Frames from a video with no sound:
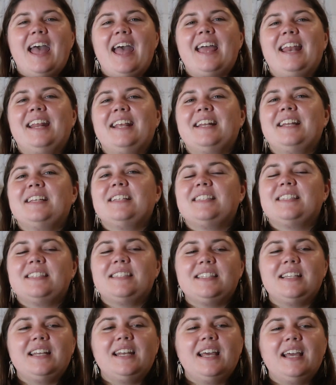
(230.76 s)
and it is
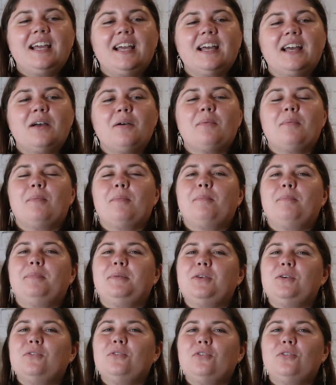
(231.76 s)
scenic,
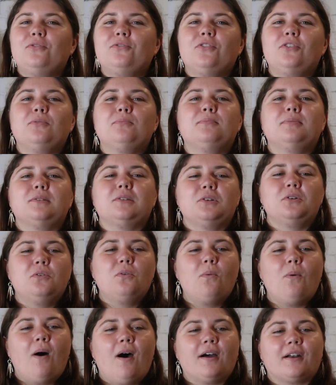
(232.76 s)
beautiful
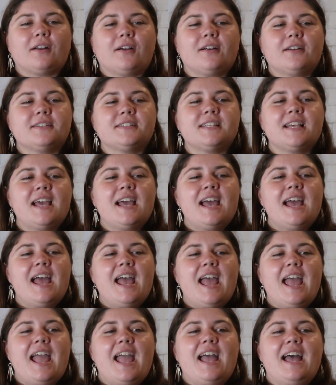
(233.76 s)
blue waters,
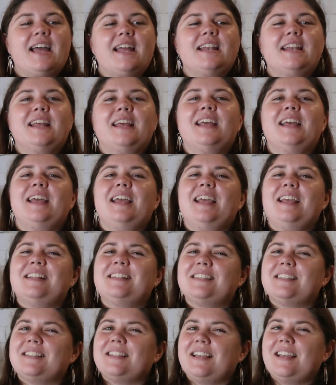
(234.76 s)
and
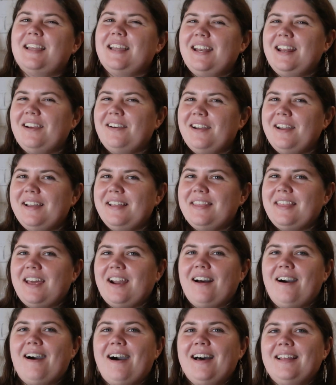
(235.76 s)
it's an area
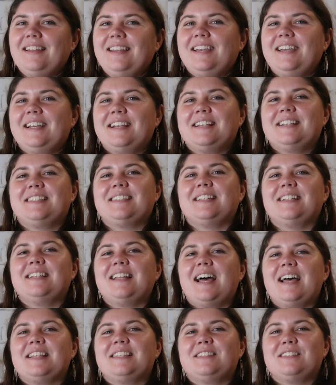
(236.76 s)
that oddly is
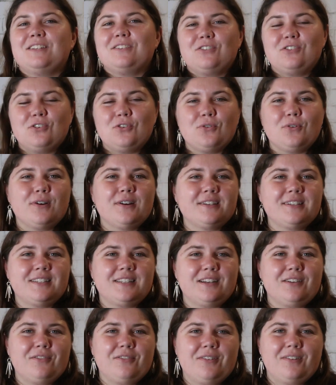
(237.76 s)
less
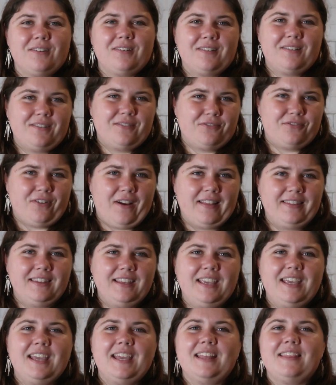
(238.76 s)
tourist
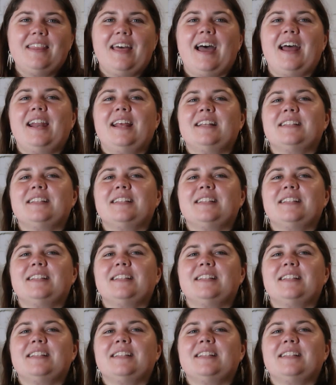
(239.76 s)
friendly in that